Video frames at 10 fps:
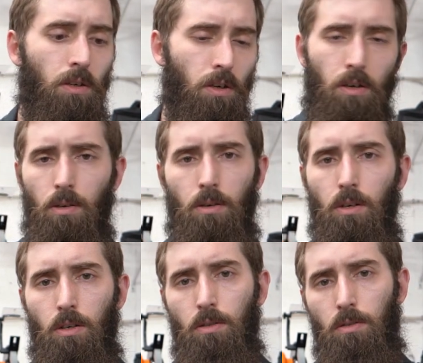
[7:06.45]
or
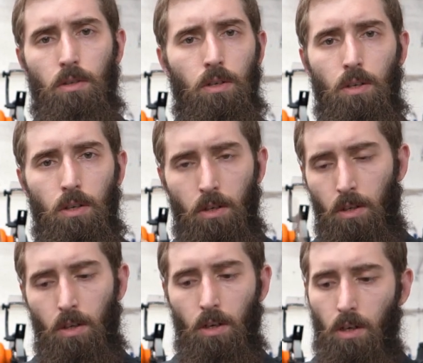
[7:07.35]

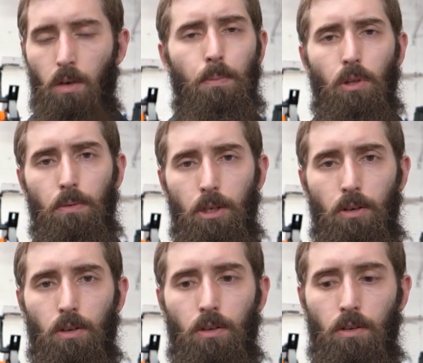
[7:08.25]
a
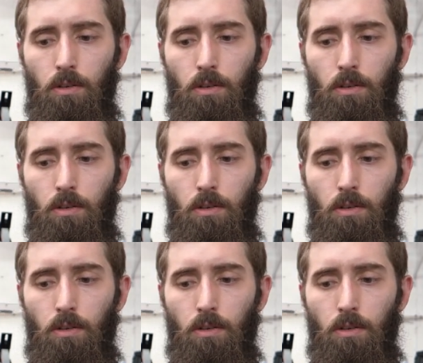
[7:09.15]
millimeter.